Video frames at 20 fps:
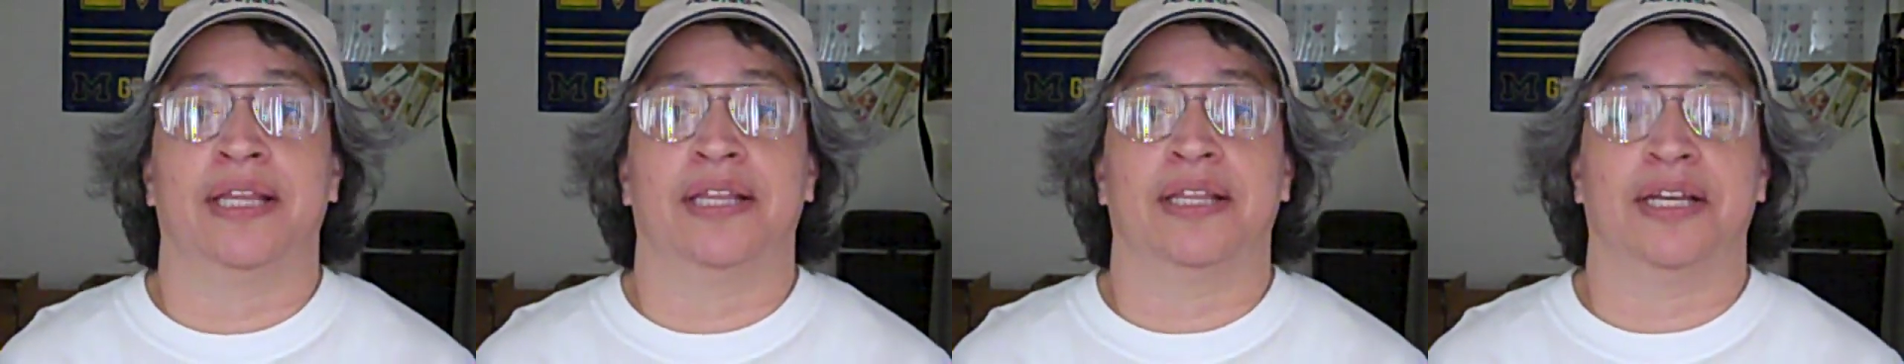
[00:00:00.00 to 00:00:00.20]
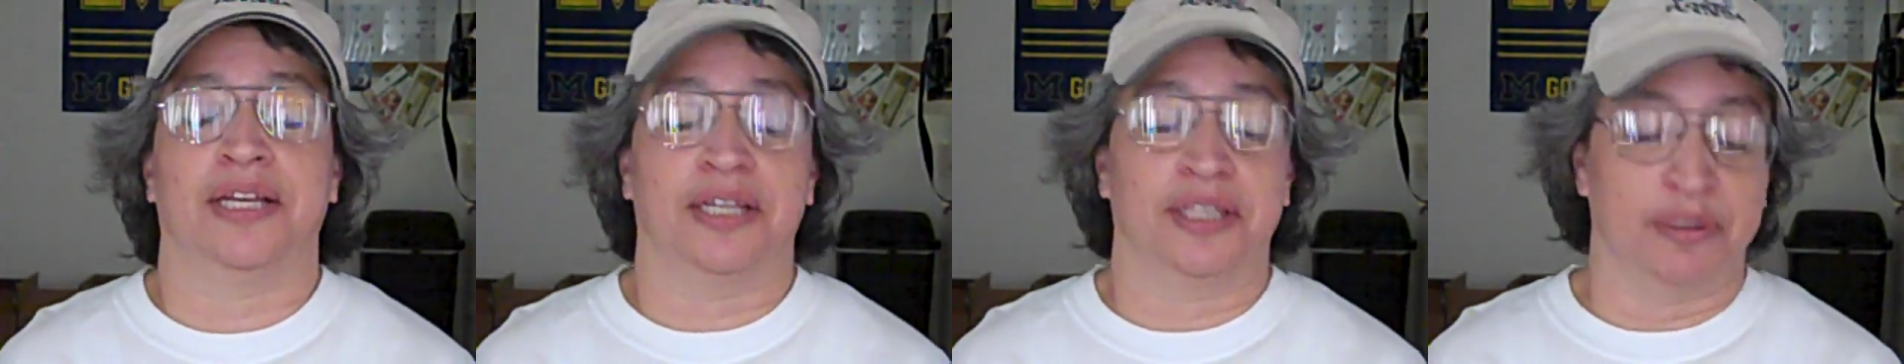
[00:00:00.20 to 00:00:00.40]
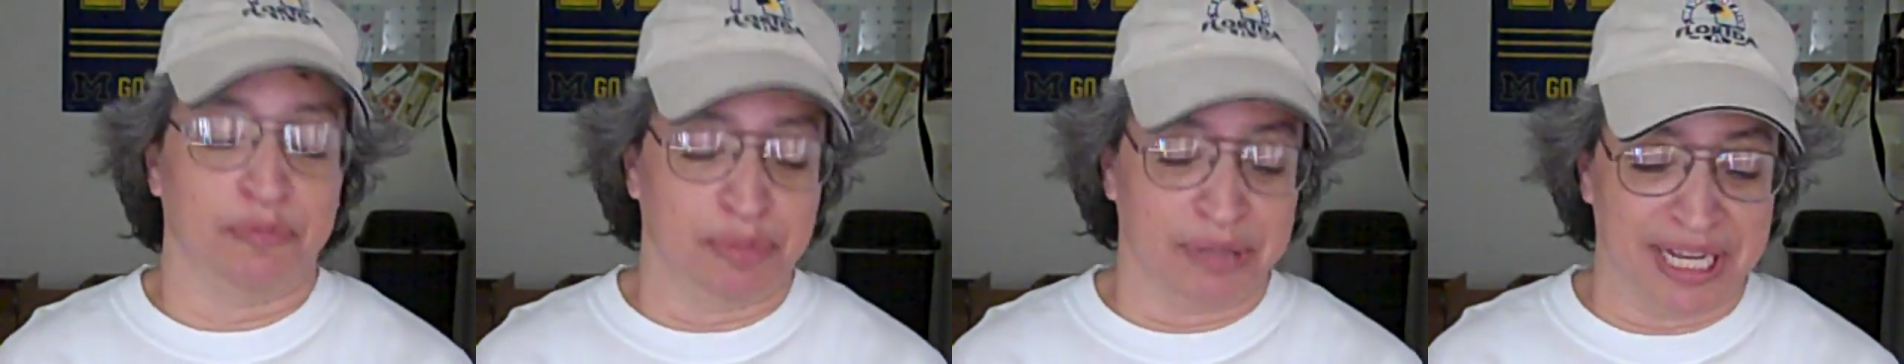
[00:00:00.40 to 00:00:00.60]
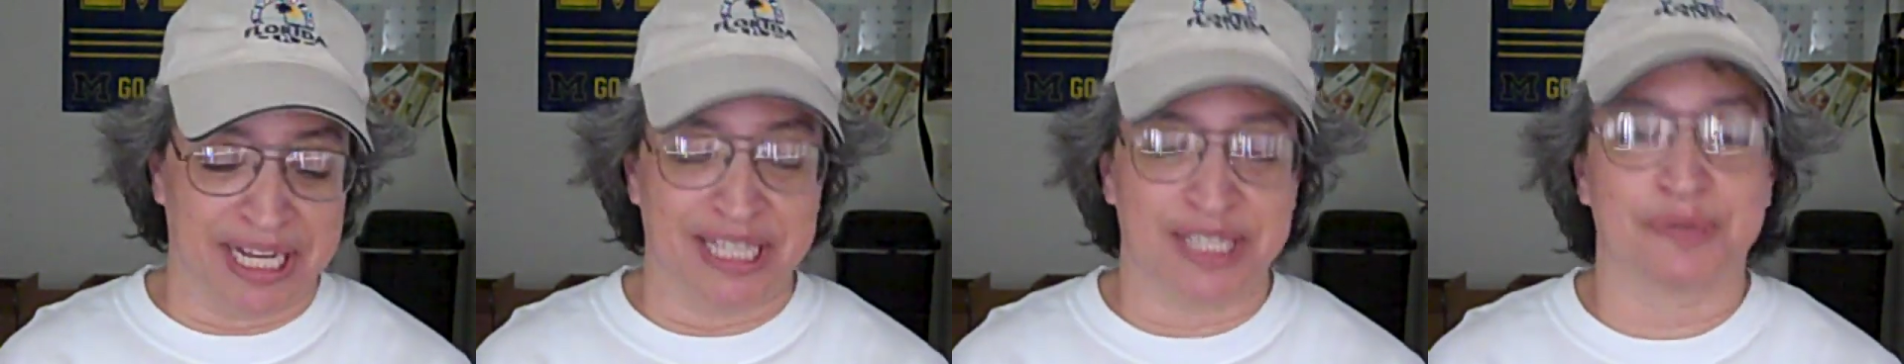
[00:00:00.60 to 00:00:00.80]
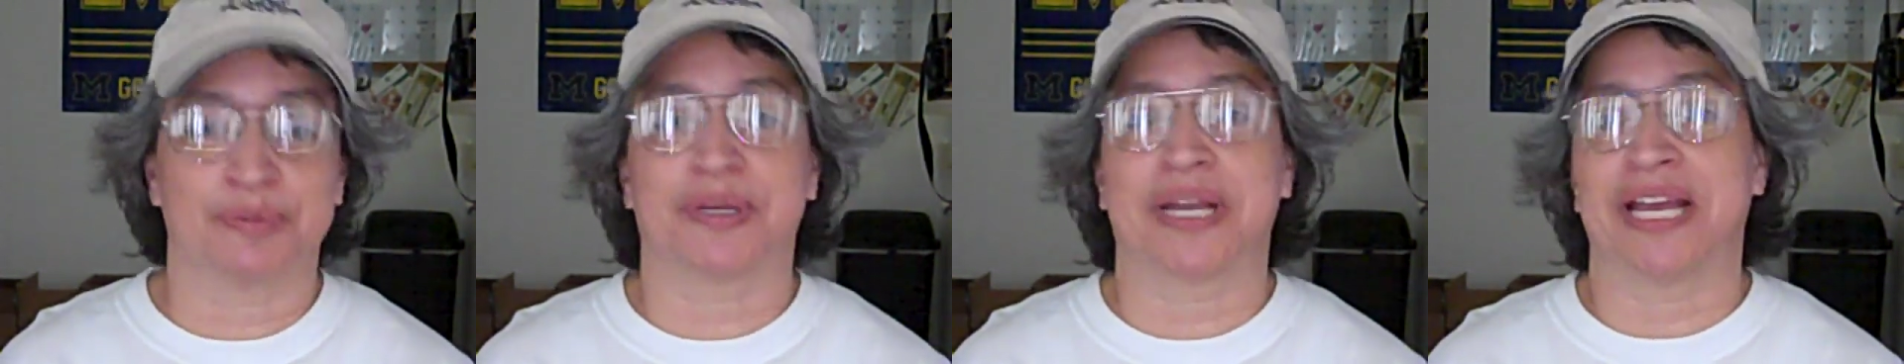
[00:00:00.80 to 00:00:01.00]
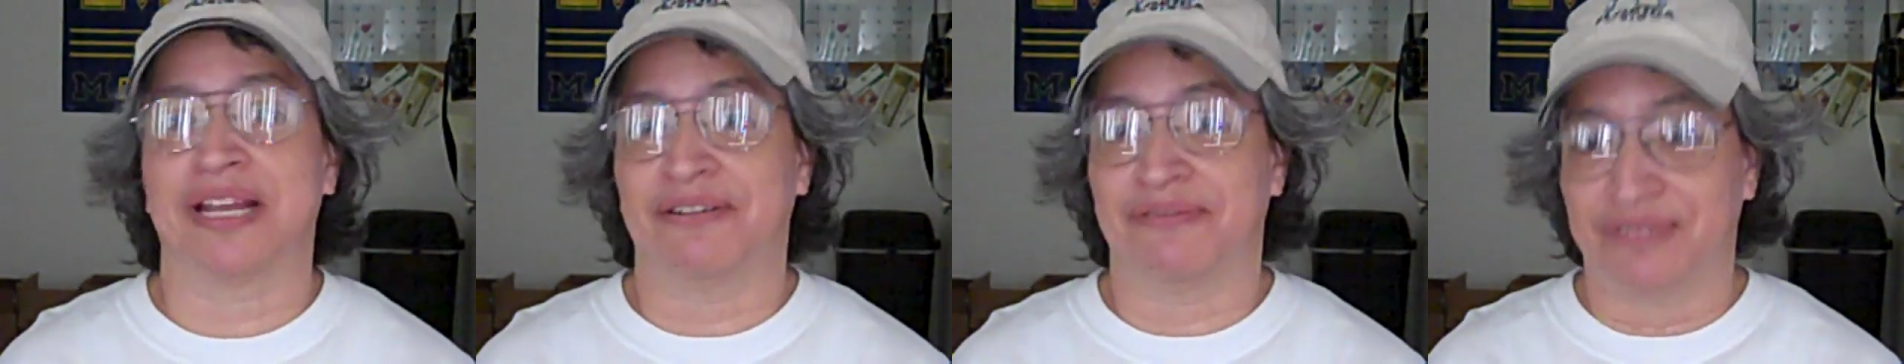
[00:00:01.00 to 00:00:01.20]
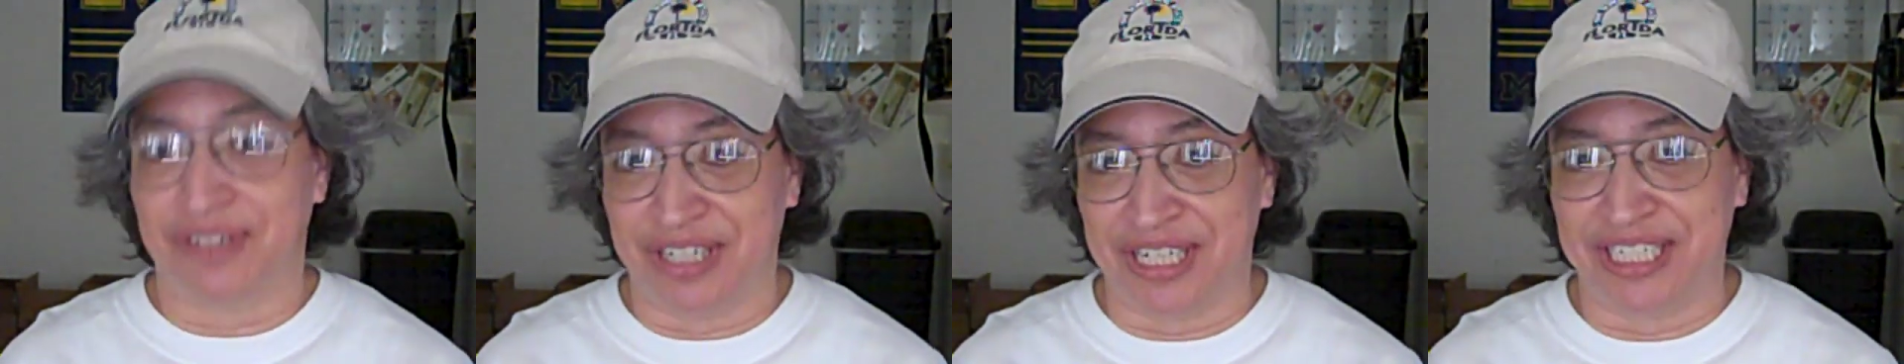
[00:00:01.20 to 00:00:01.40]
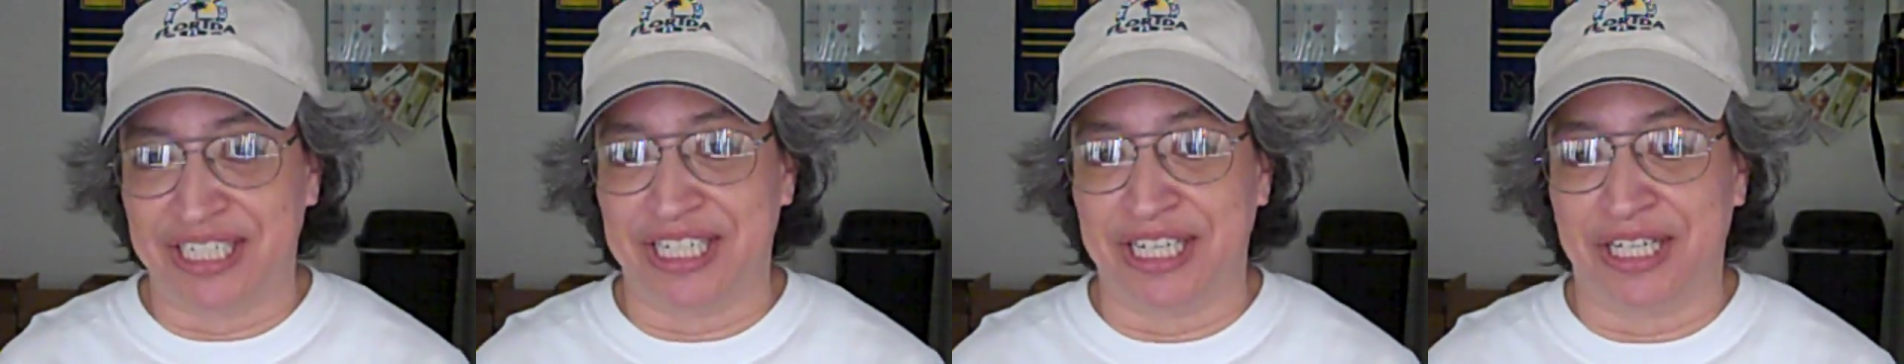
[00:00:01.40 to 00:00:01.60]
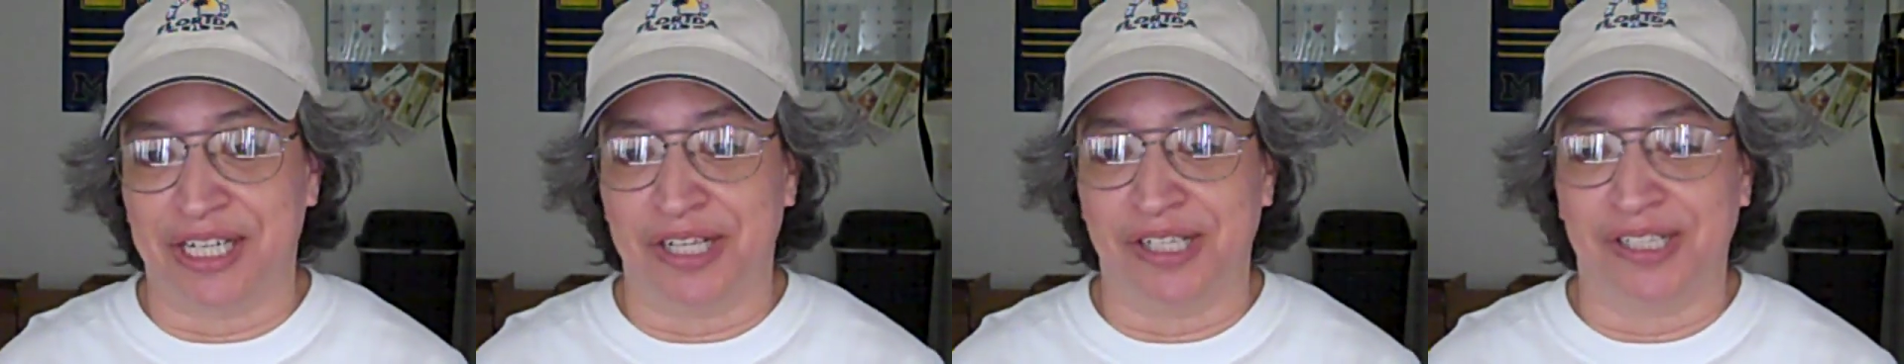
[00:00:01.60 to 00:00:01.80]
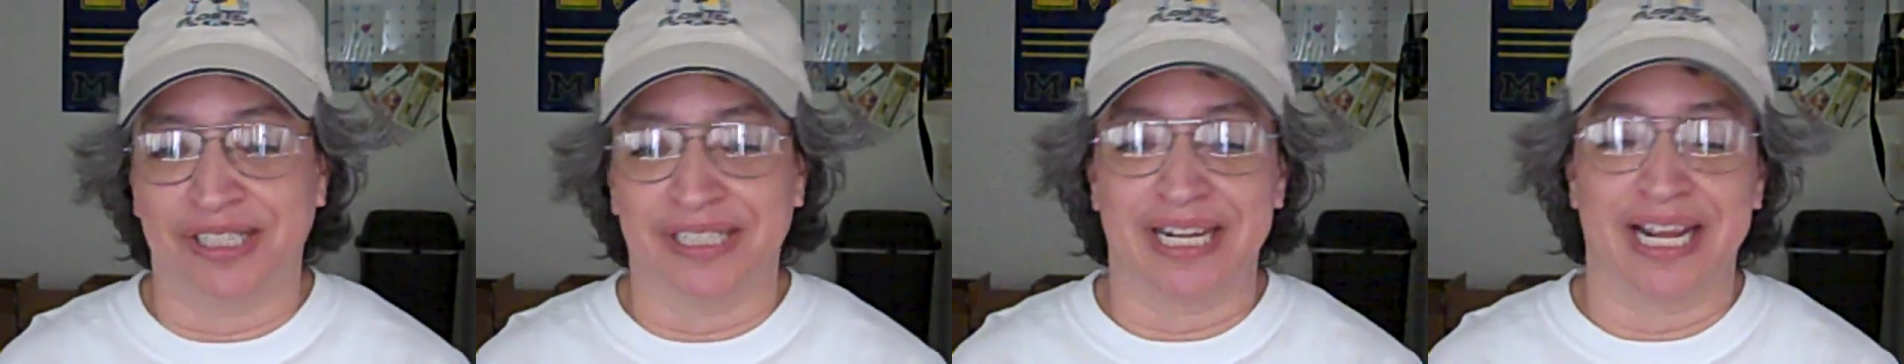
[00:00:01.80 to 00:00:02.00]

The blades were getting very dull,